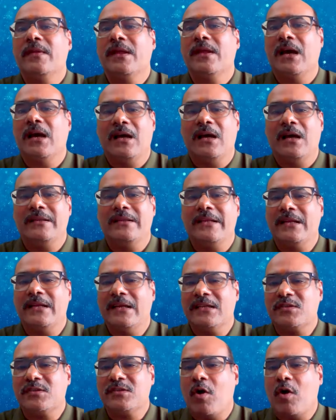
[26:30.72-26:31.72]
Then
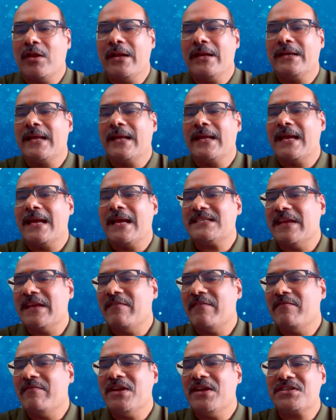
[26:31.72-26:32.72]
it's oil and gas,
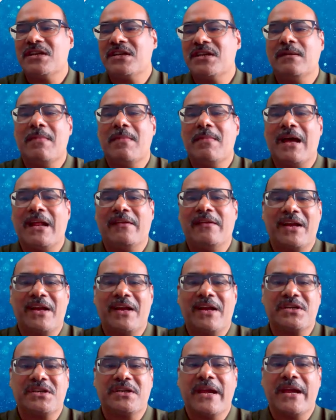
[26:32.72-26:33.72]
aviation,
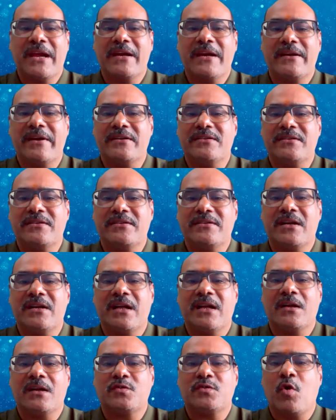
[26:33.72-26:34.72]
manufacturing, air, trends
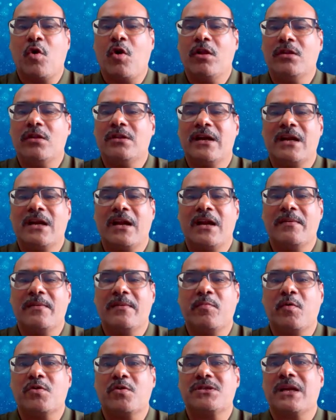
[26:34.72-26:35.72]
radar. So all the radar
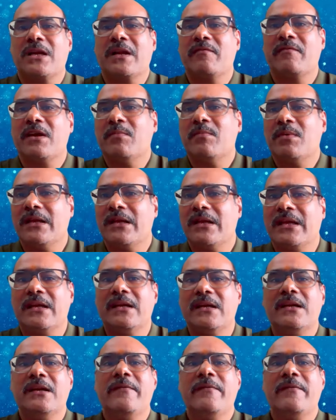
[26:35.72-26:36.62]
reports are available here.